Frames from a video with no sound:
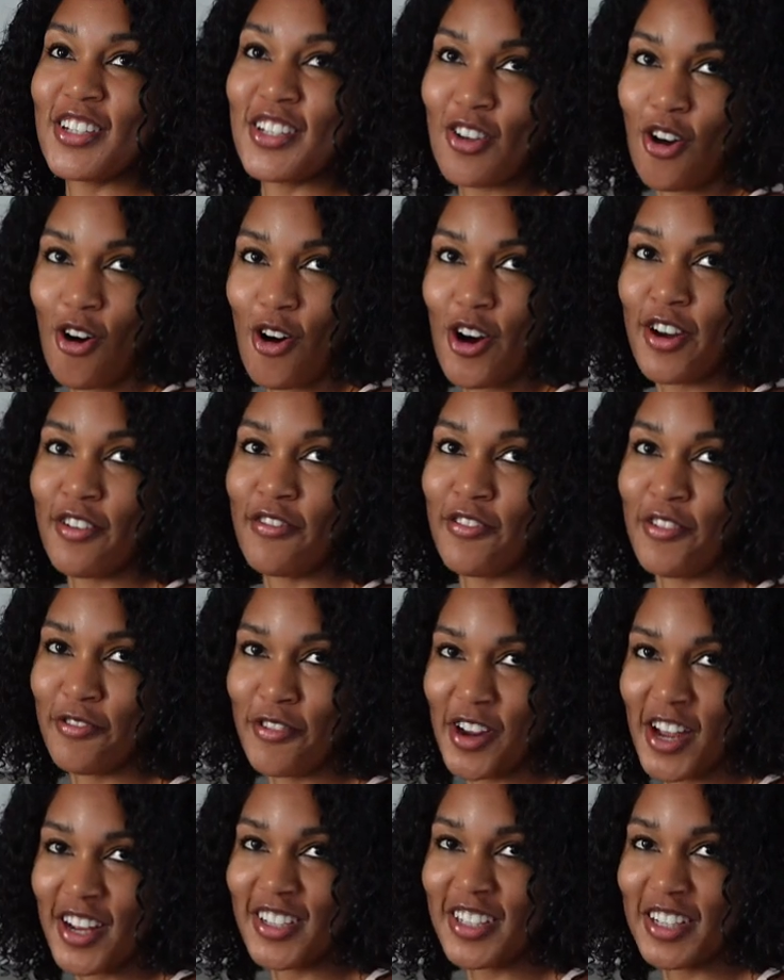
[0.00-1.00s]
sorry for
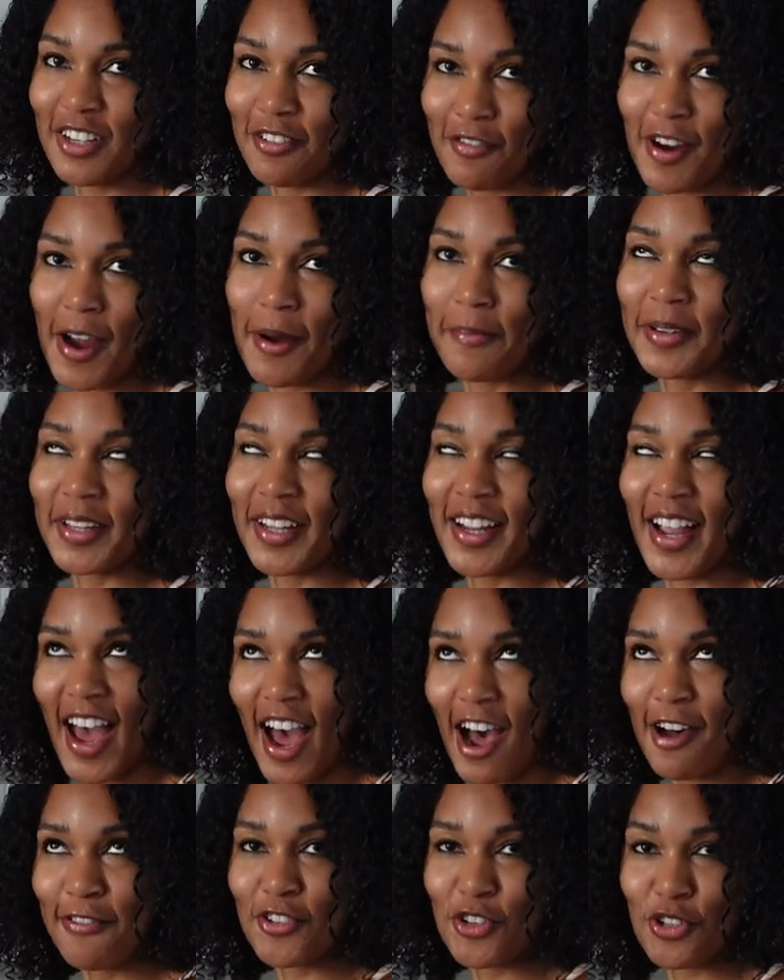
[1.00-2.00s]
ranting and rambling
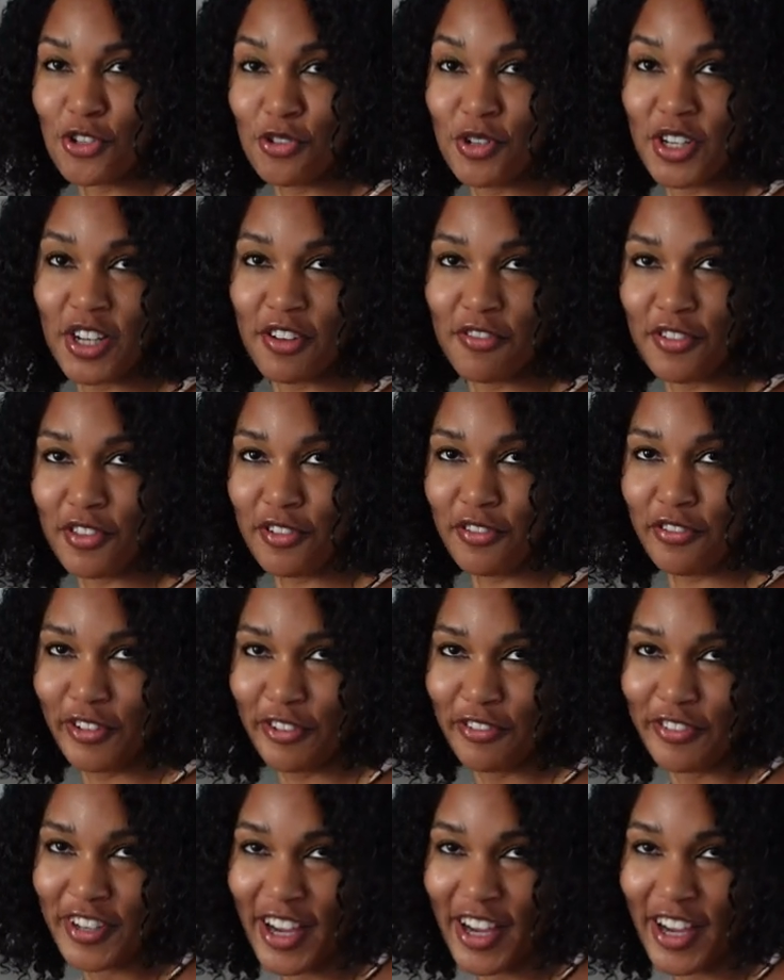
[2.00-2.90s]
after doing it for the 5th